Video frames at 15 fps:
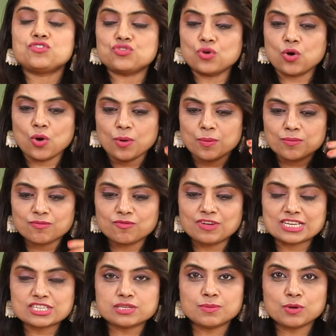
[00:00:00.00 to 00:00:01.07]
So
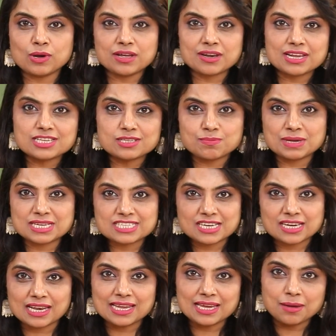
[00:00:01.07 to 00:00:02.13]
vestibular is
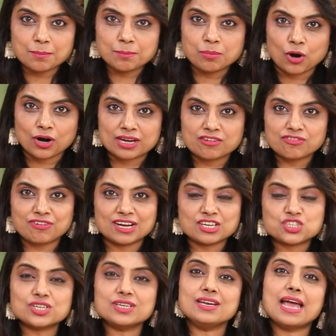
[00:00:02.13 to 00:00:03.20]
basically body
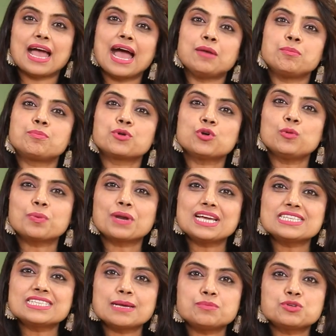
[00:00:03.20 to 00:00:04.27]
function and
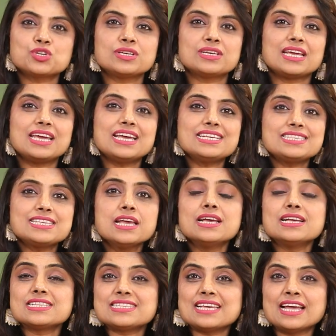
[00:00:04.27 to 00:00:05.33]
proprioception is
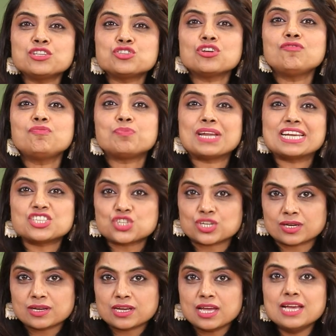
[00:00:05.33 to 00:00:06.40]
sense of
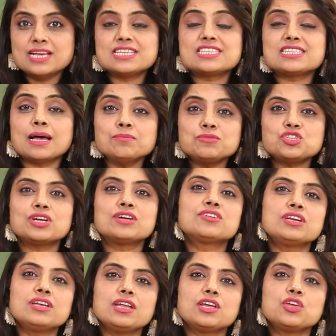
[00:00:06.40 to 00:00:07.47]
pressure. Some
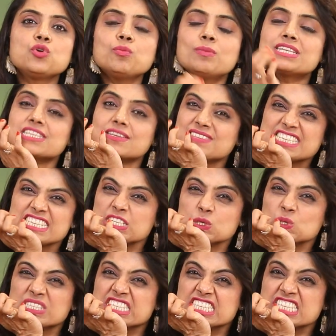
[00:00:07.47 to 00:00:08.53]
children you must have seen
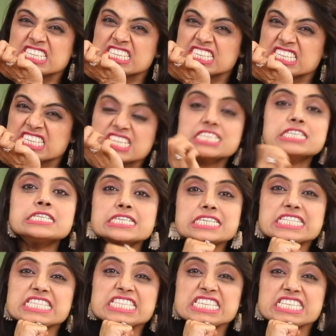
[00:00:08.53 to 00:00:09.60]
do this,
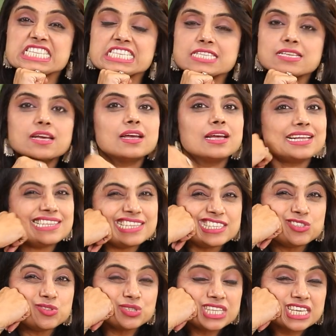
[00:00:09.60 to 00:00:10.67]
they
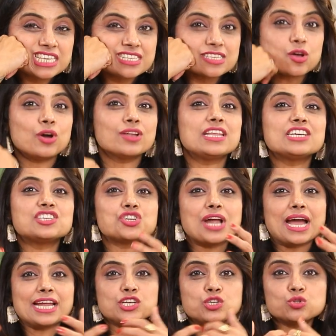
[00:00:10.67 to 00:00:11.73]
do this, or they
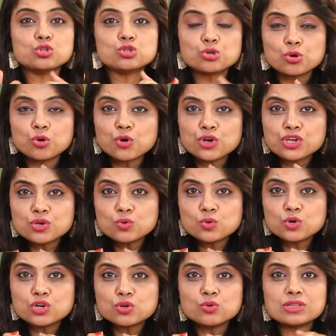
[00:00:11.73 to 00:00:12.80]
try to throw
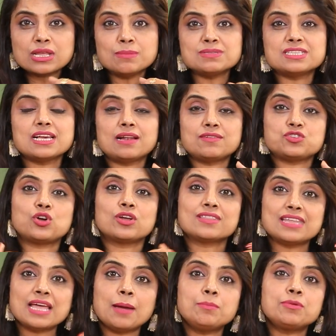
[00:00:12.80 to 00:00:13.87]
you to themselves or
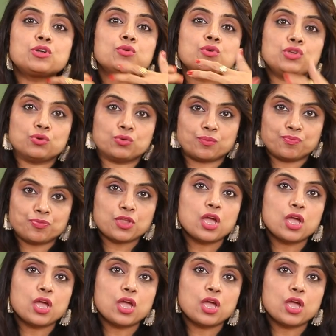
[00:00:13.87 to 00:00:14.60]
them to you.